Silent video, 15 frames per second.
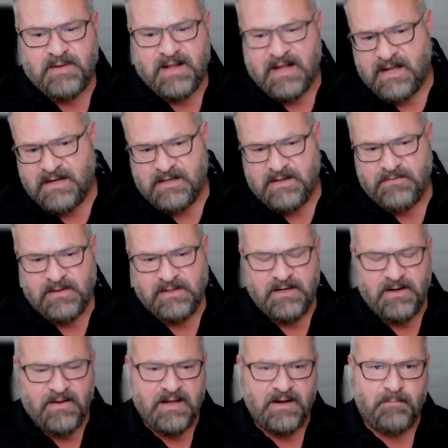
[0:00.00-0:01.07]
But I didn't really
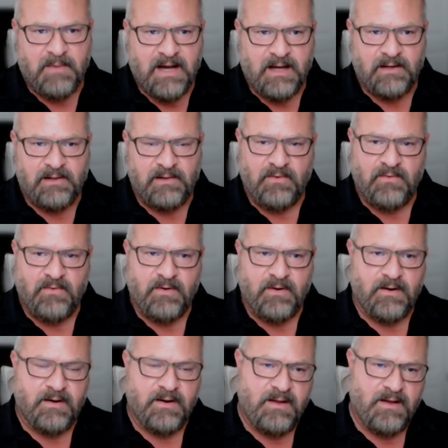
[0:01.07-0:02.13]
know how to model or
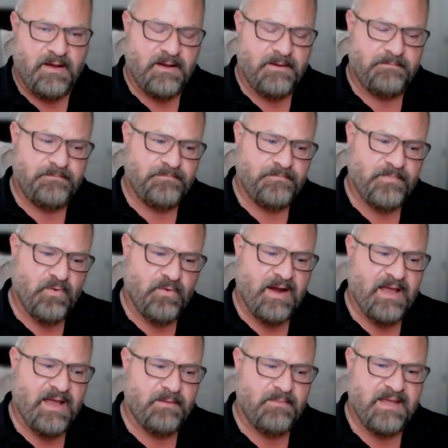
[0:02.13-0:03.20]
um, or
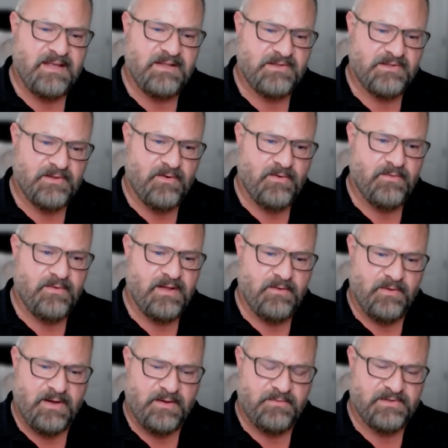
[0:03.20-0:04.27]
animate, so
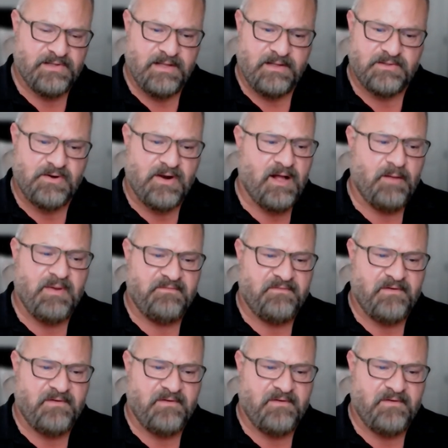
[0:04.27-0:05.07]
I was like trial by